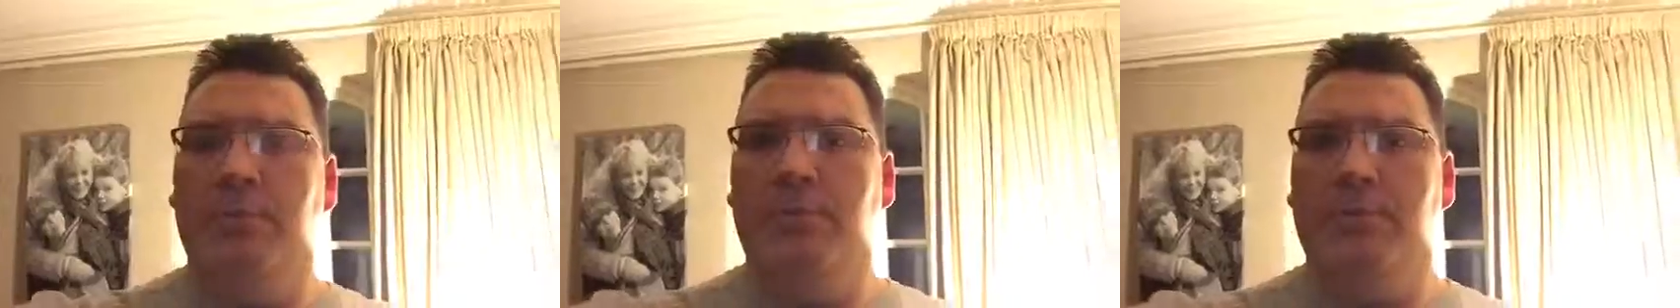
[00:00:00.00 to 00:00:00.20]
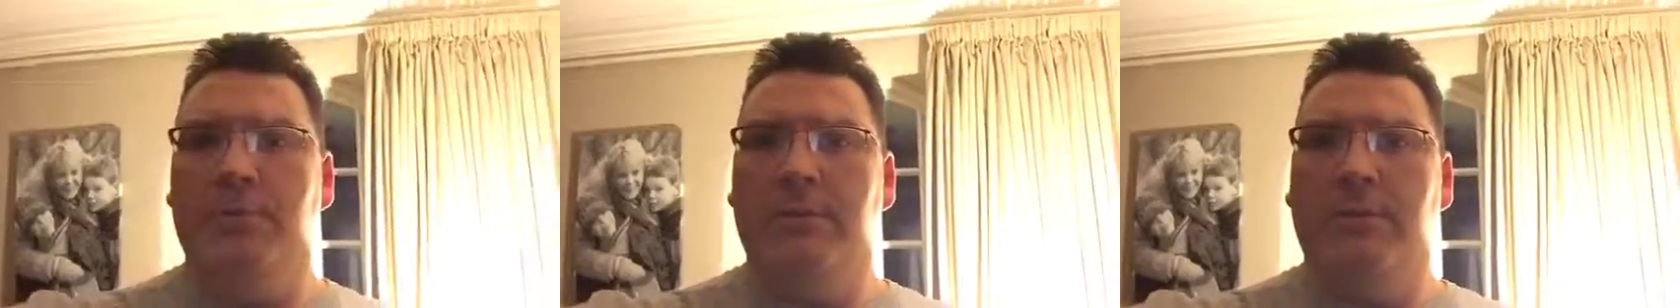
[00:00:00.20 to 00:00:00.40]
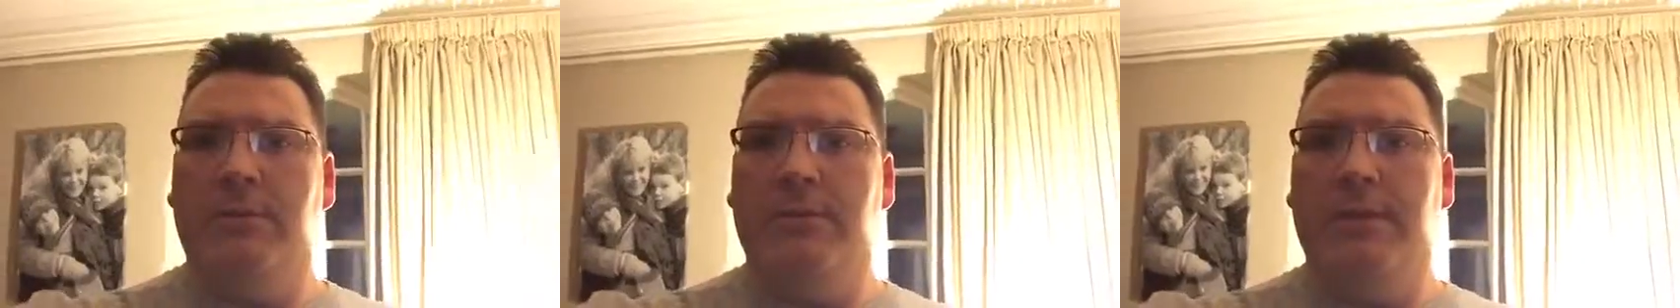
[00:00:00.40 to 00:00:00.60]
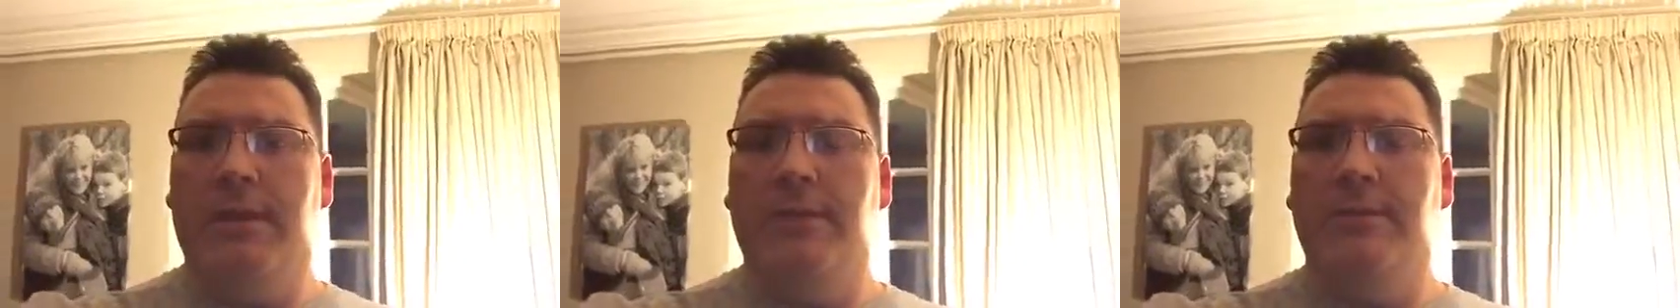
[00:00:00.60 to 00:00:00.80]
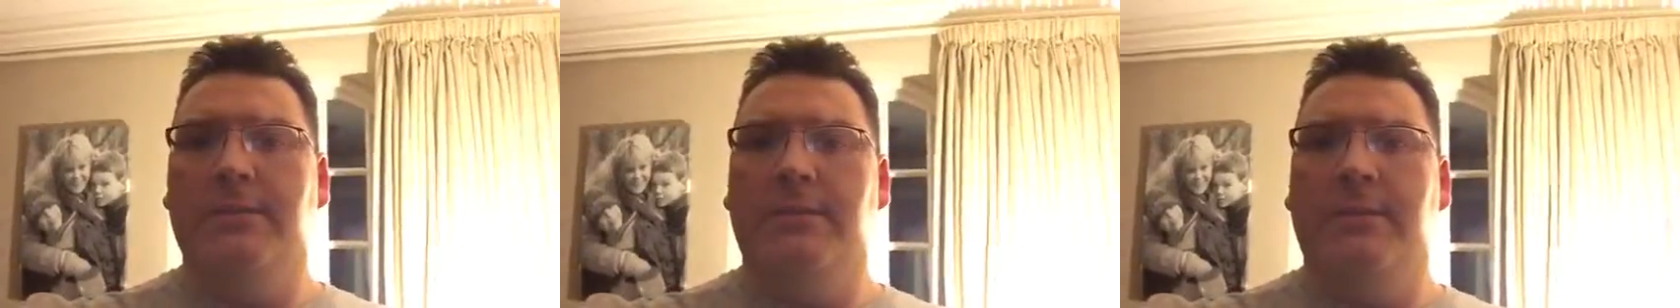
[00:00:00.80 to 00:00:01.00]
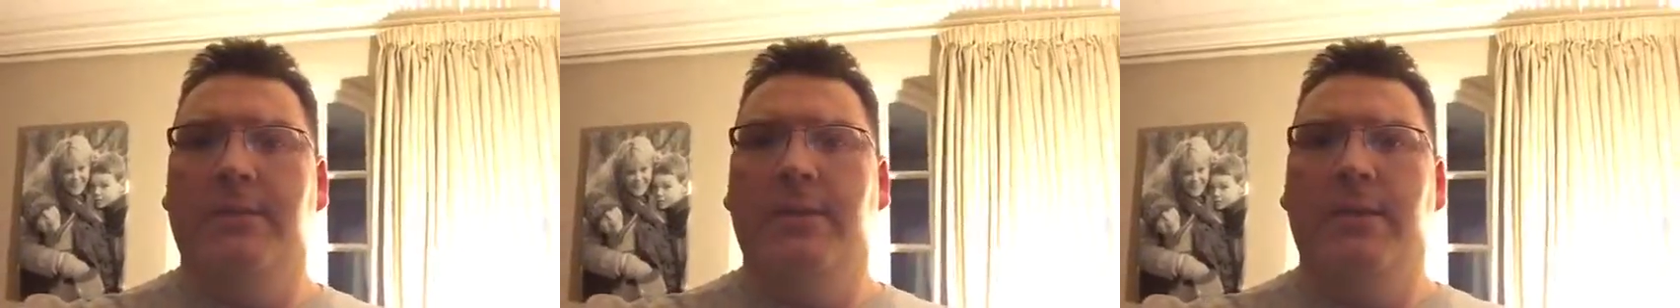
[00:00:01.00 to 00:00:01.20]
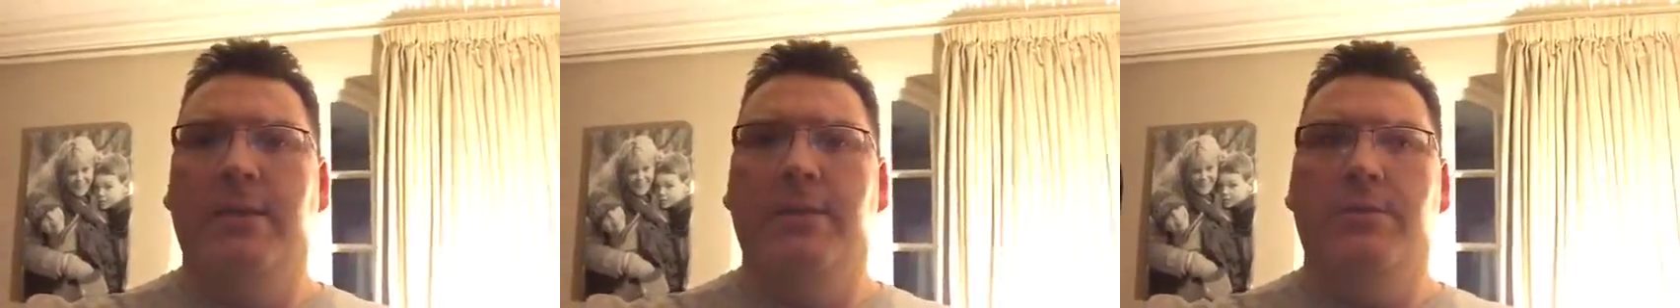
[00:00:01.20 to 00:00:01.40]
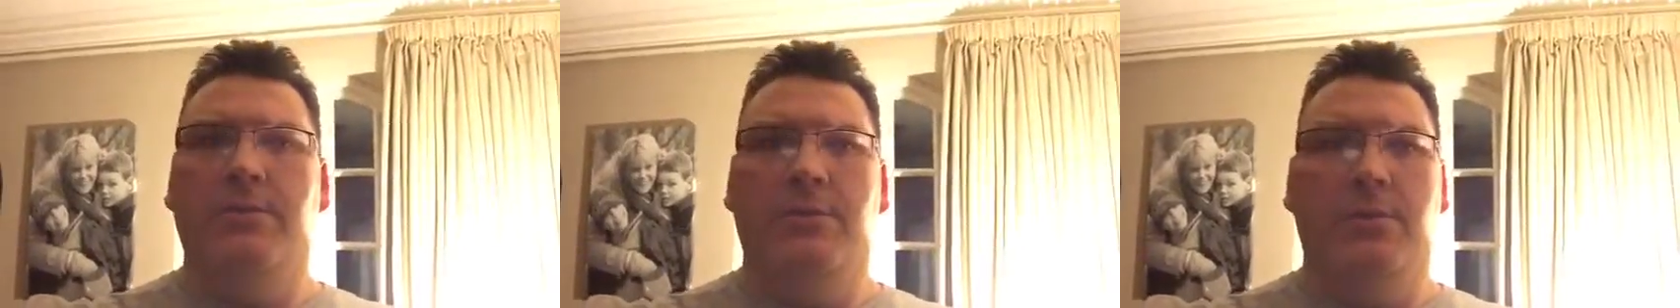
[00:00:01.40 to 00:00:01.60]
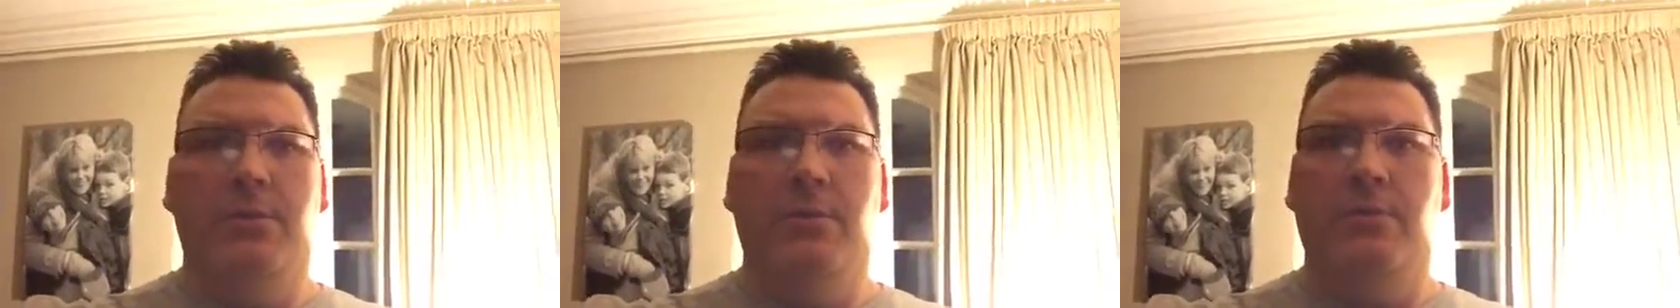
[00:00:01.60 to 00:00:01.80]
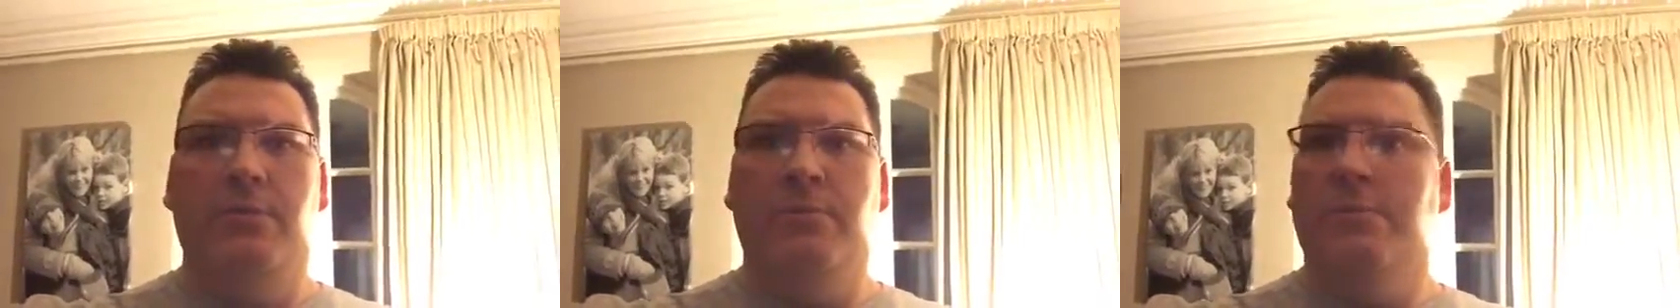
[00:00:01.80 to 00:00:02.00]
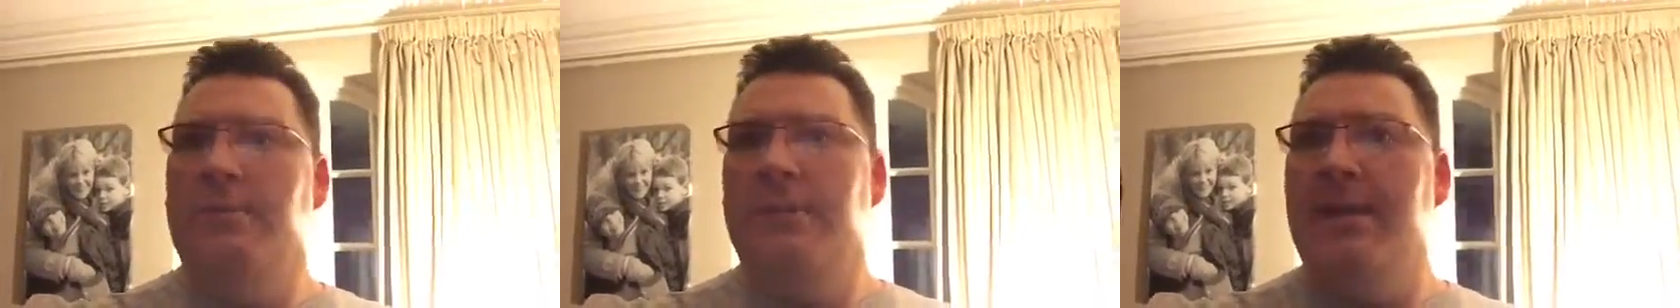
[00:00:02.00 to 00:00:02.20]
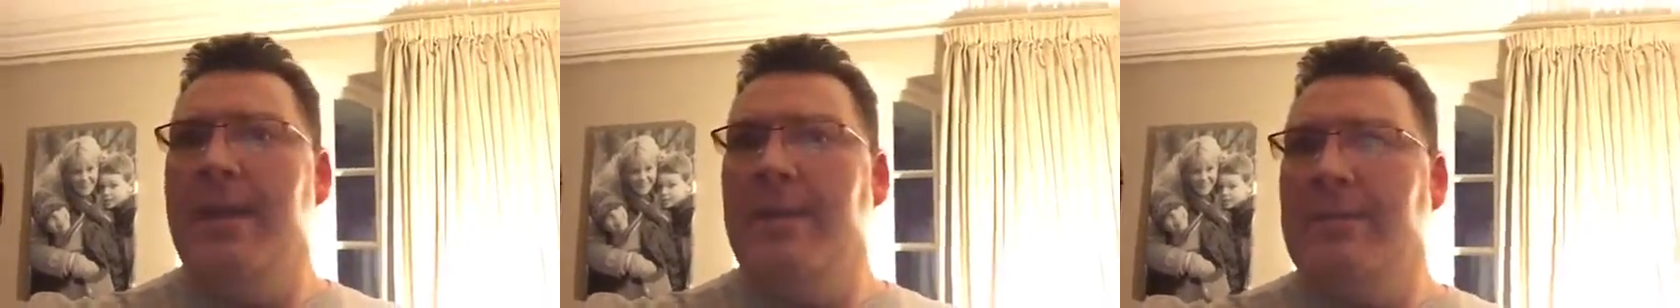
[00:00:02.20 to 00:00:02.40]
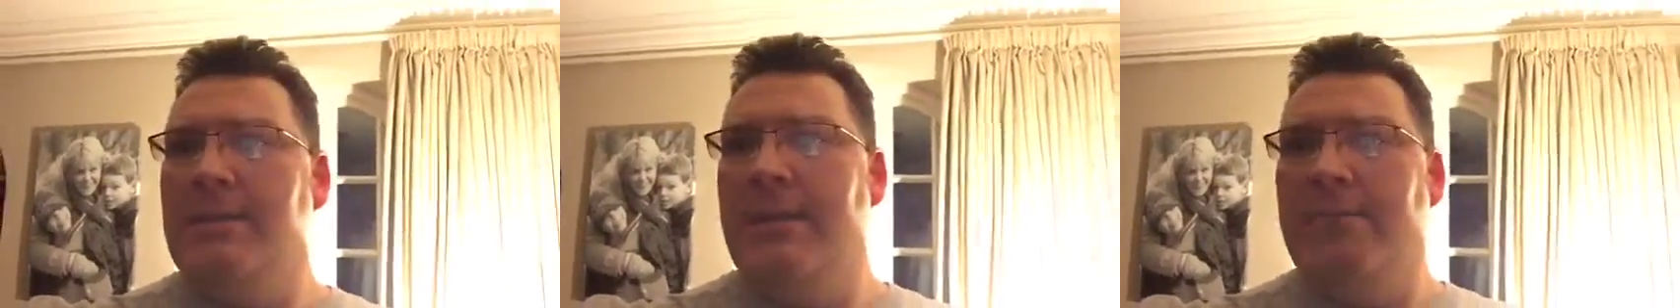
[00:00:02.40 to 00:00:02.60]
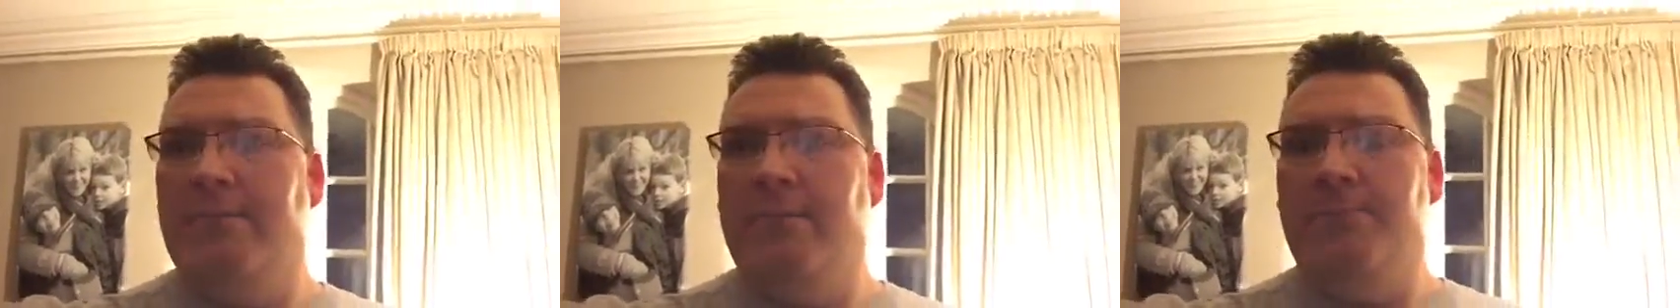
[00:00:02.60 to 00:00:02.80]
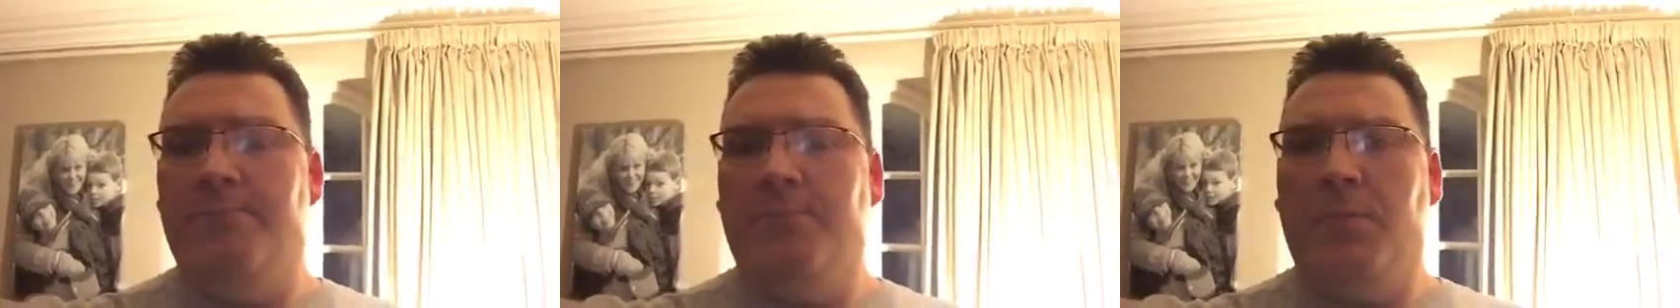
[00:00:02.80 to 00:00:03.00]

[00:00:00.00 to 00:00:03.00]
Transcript: your success to the next level.